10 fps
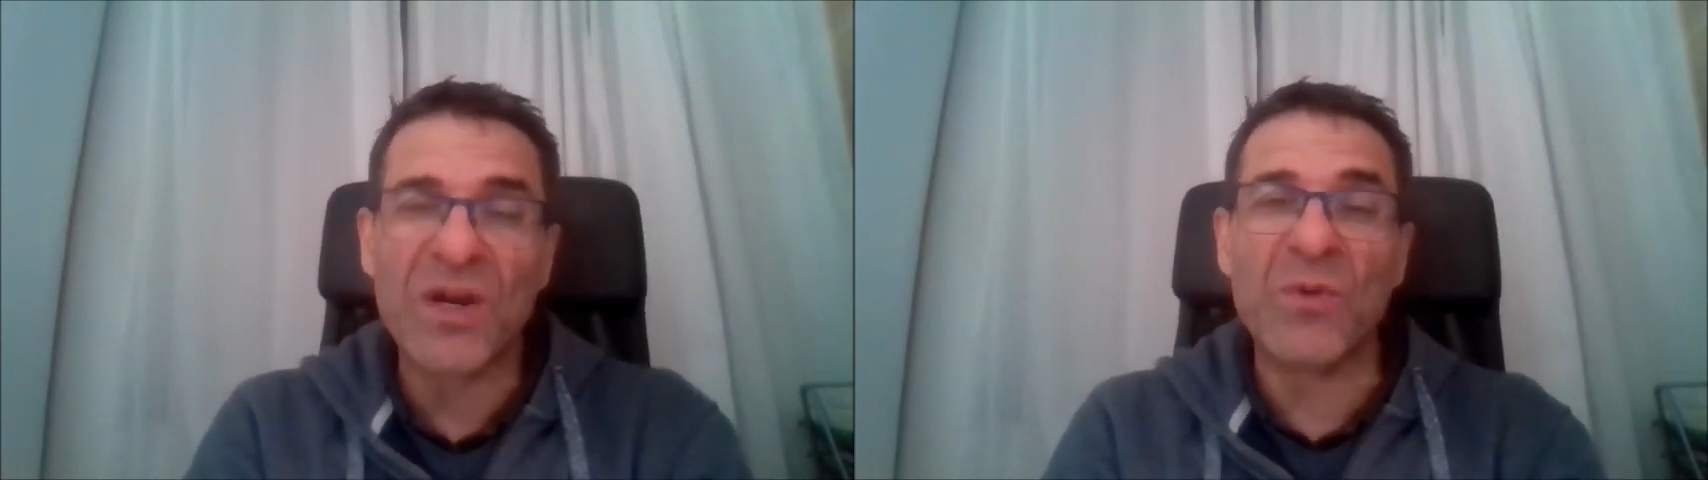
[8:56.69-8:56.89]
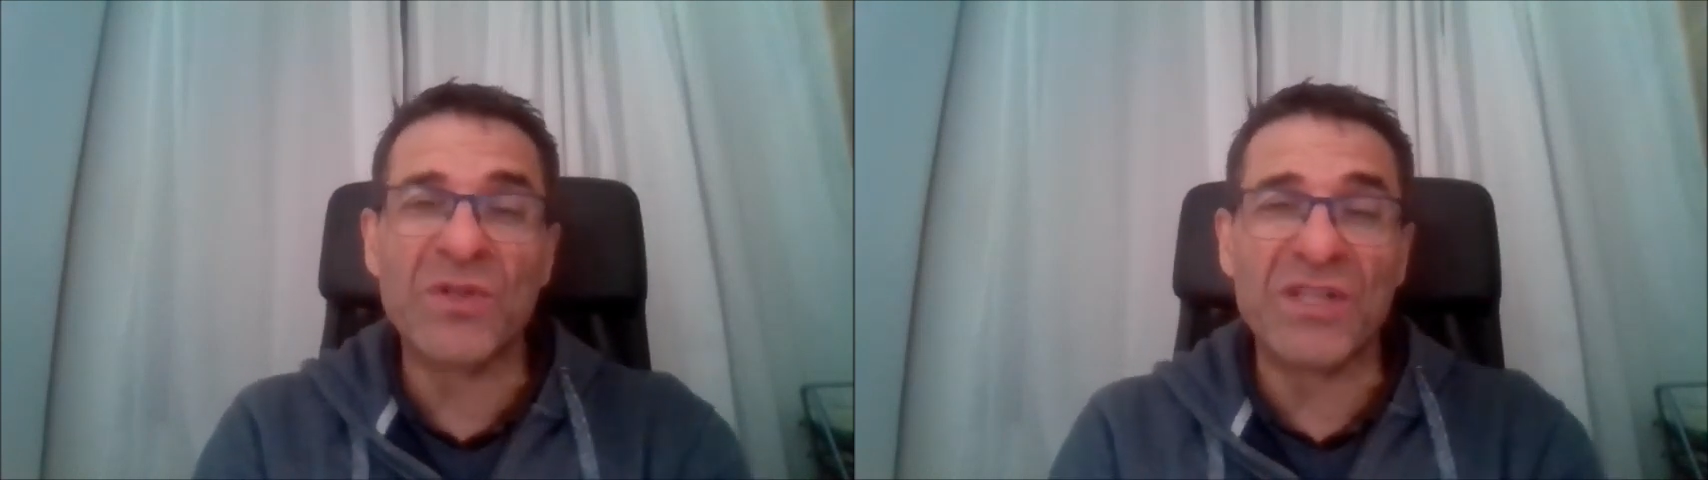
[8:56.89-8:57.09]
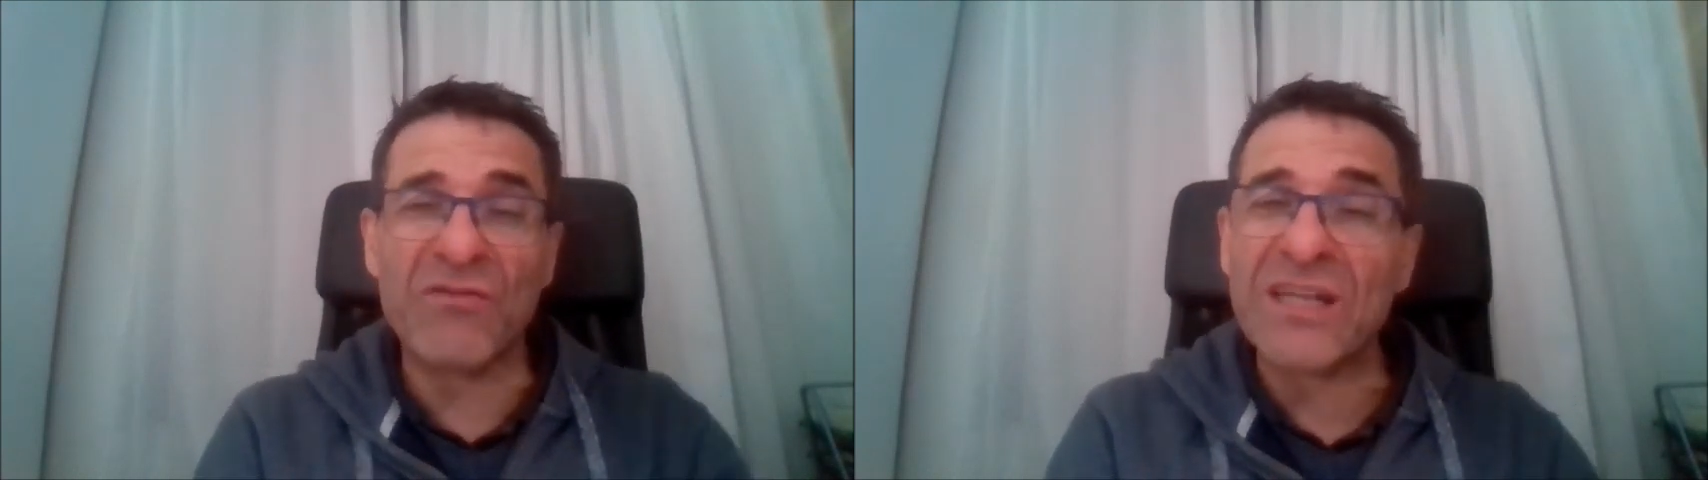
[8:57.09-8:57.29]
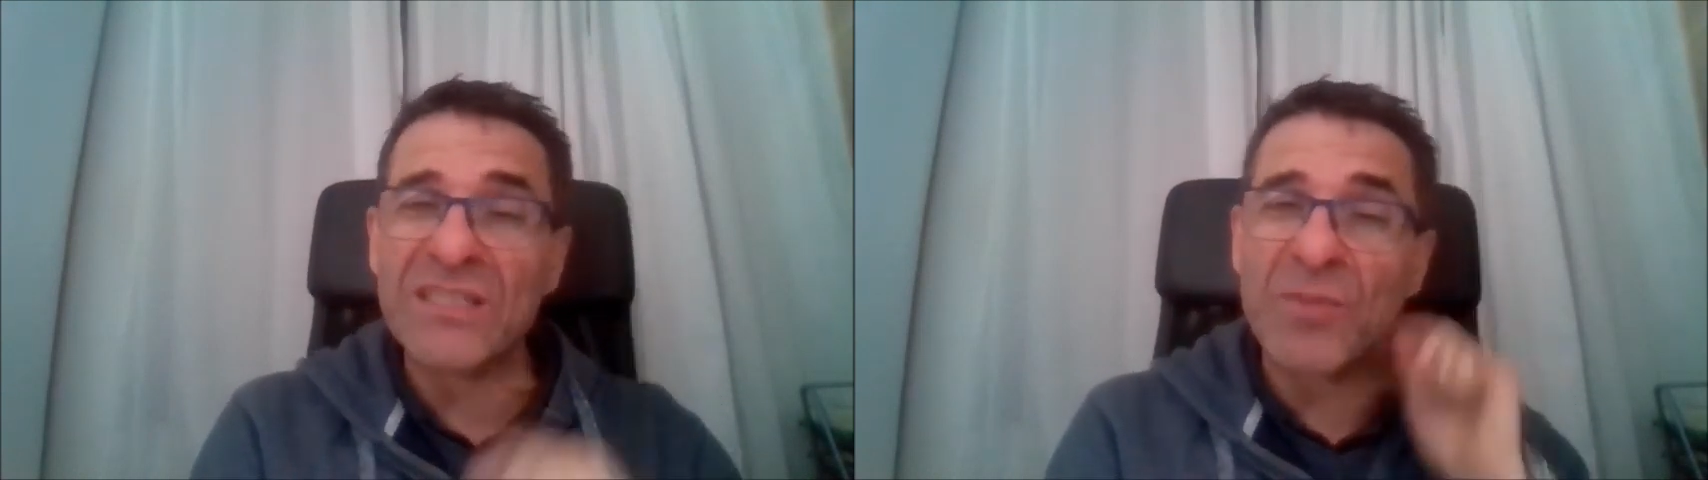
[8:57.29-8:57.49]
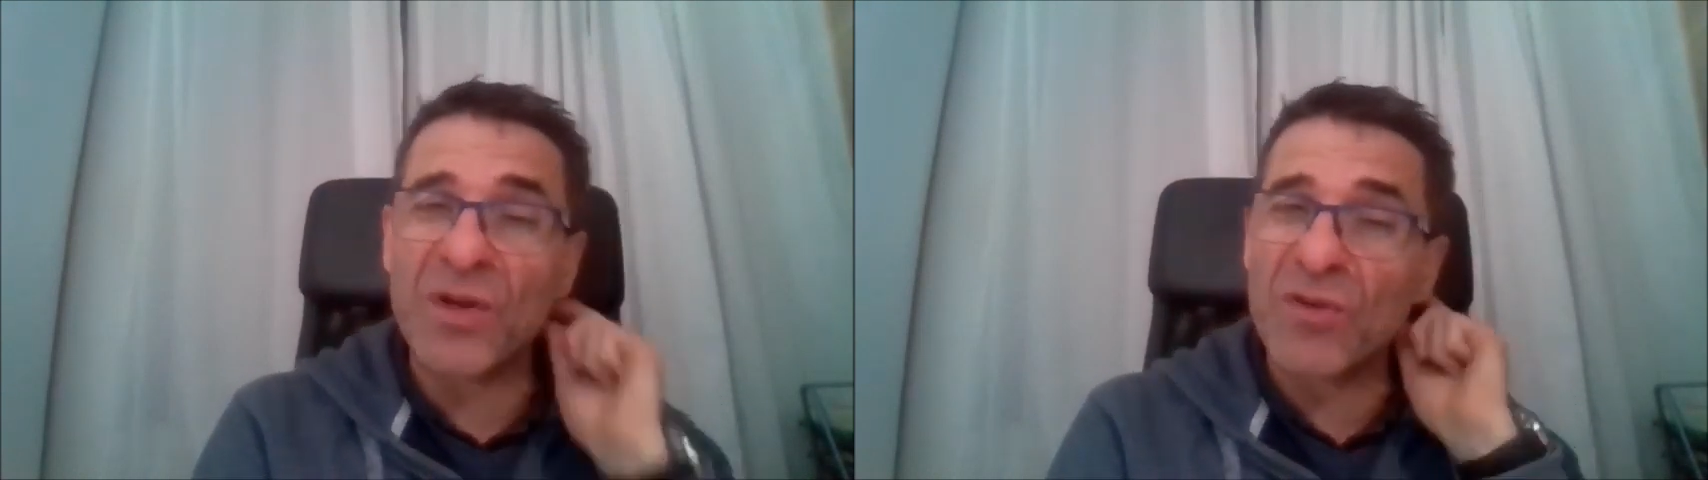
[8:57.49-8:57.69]
when I was
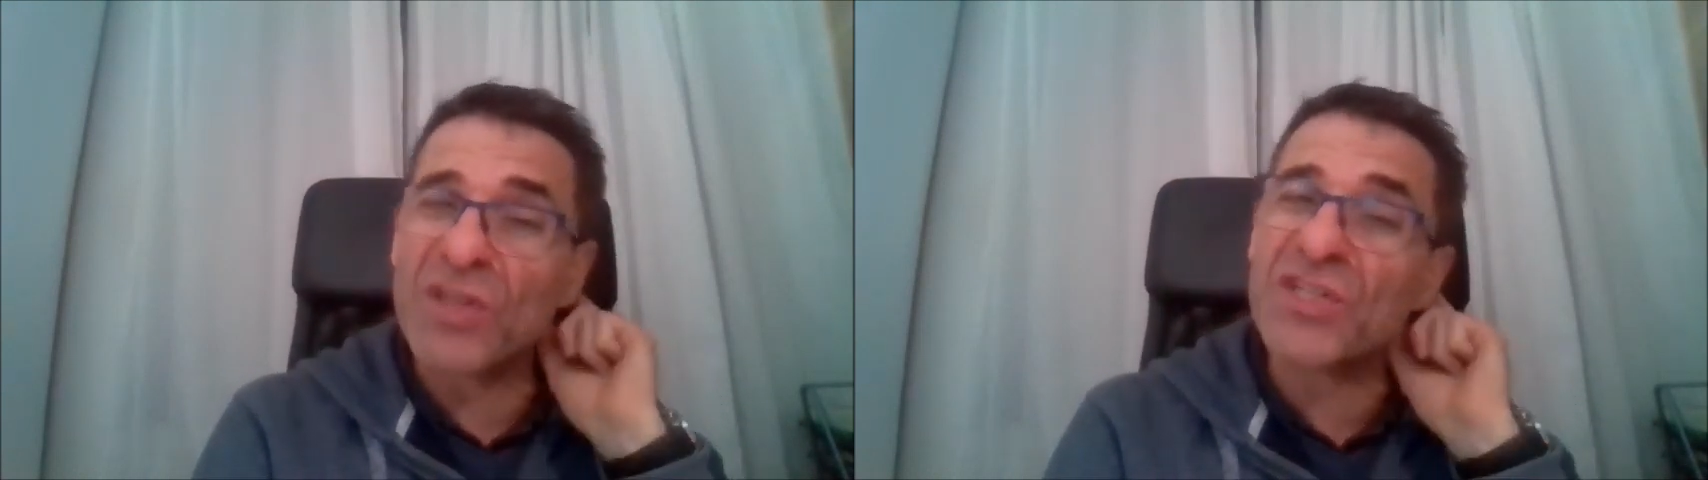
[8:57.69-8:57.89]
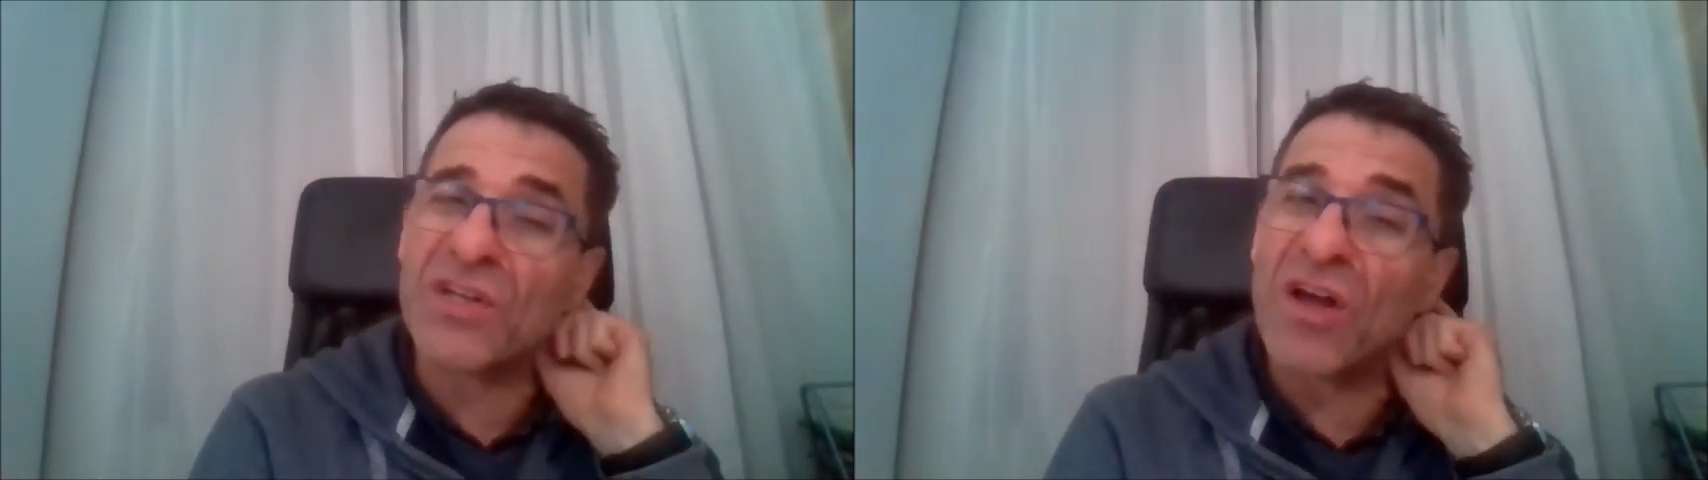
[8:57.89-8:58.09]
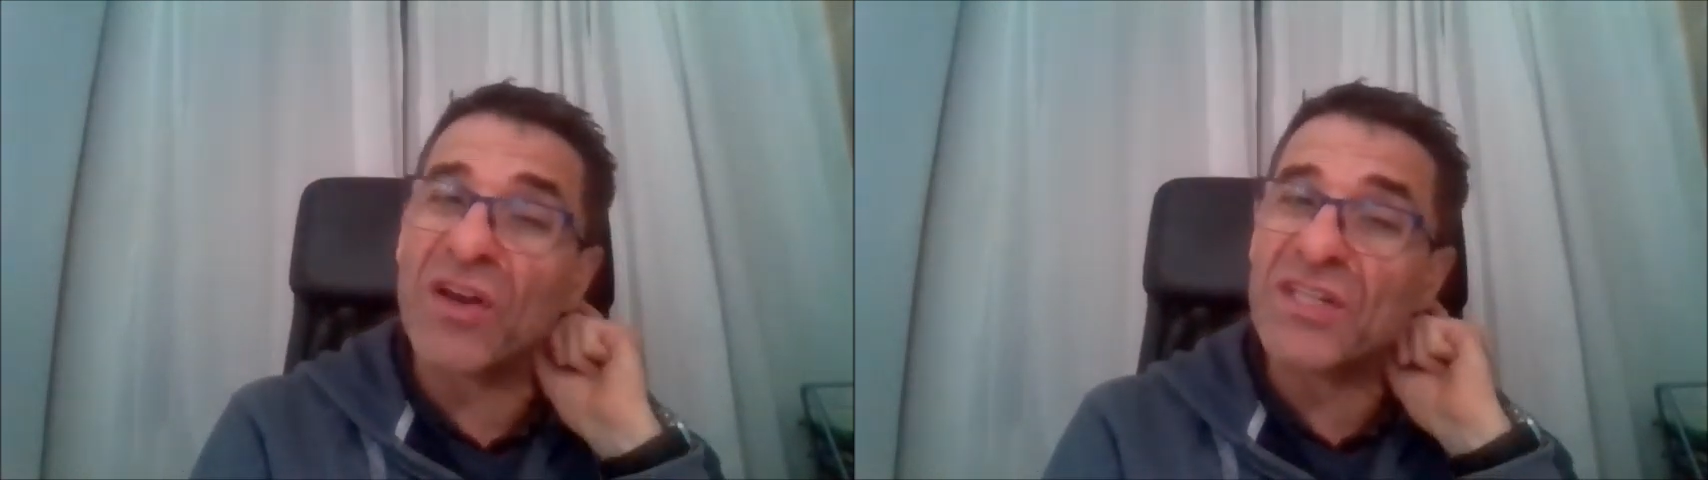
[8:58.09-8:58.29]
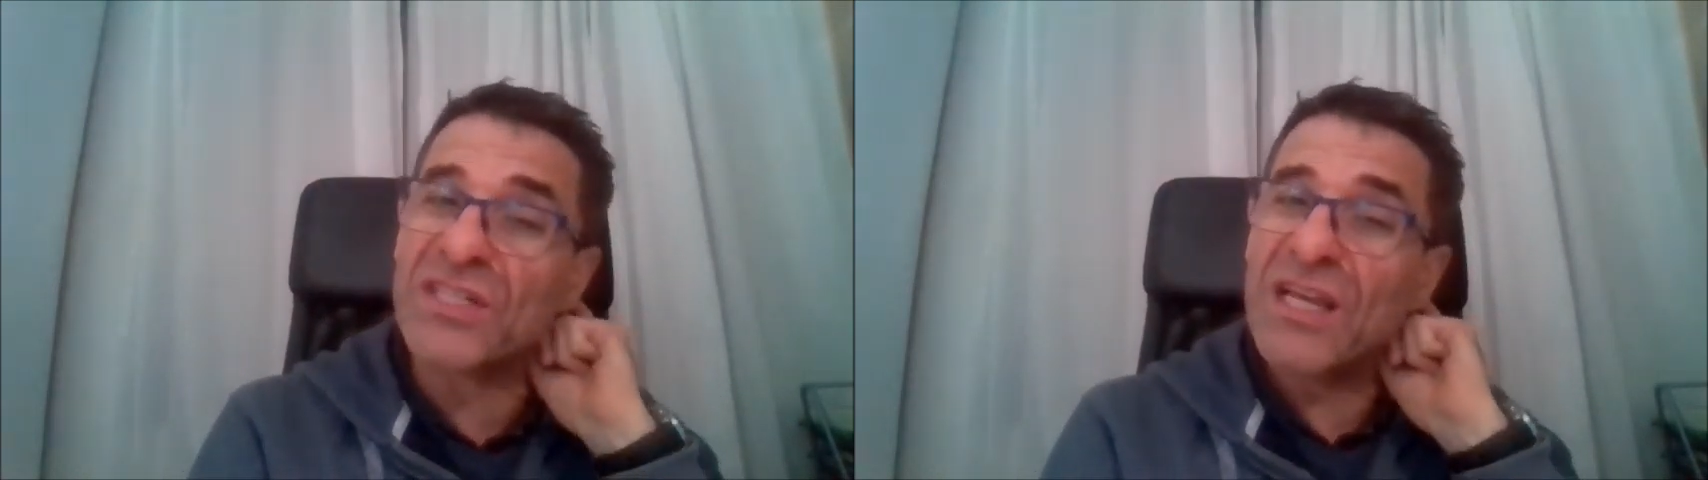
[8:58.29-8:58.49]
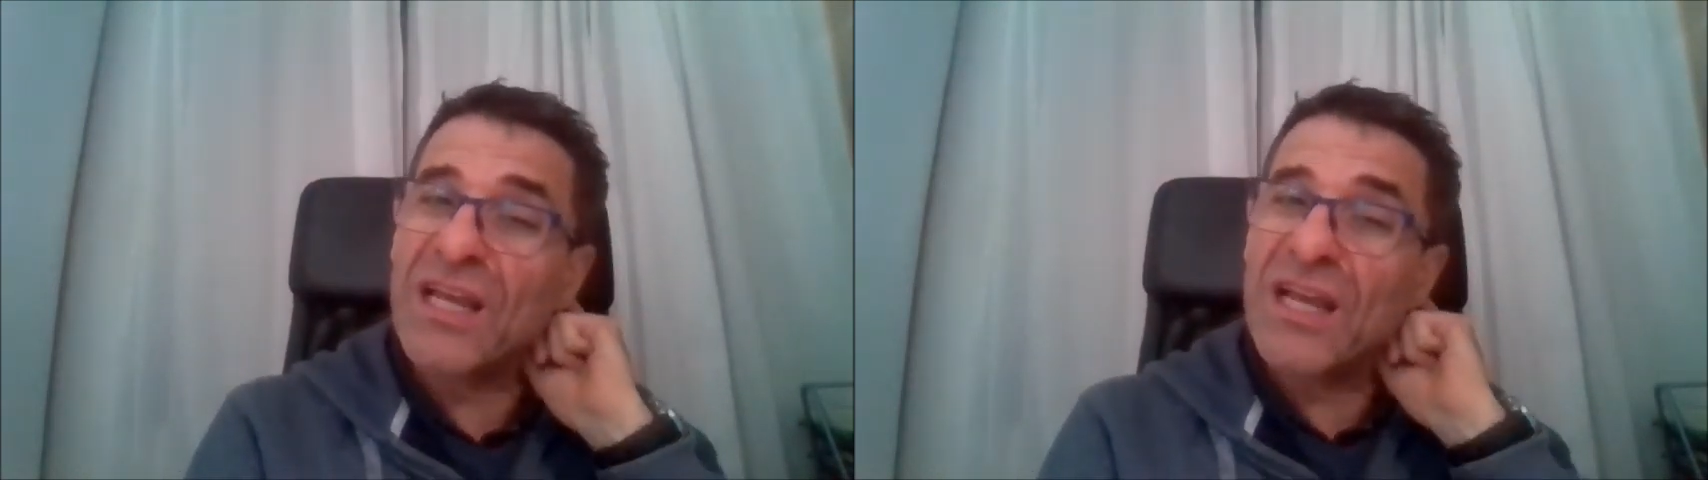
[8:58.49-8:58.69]
invited by Russian
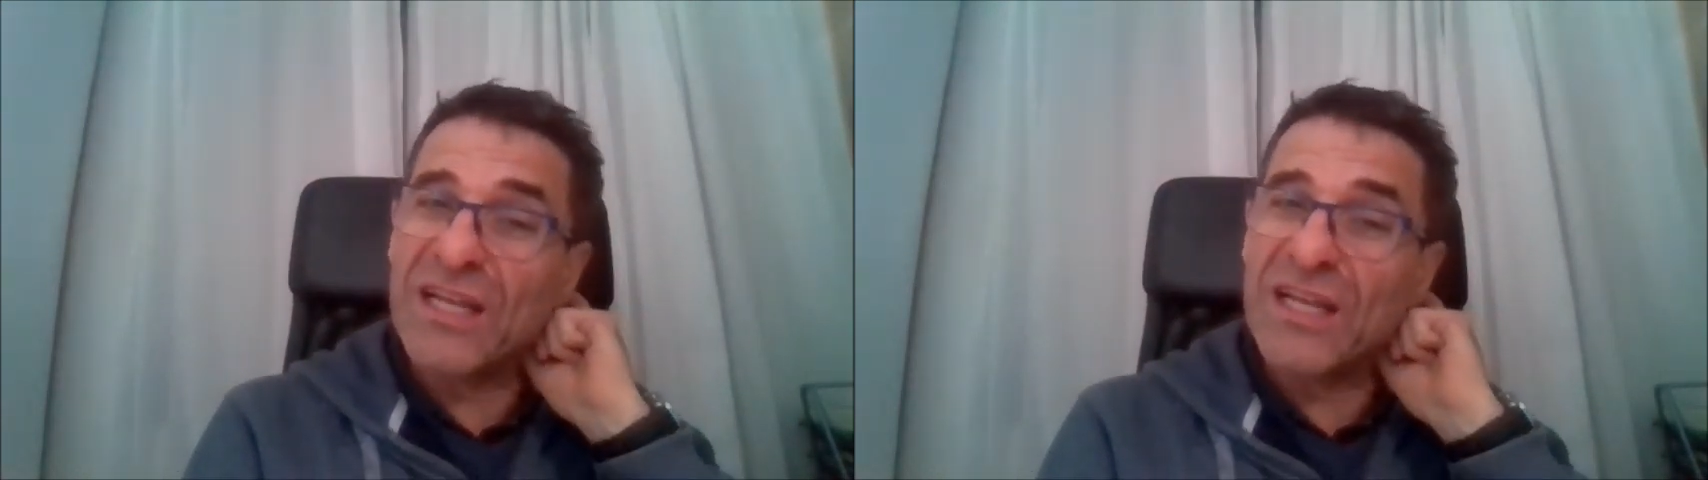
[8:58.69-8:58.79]
colleagues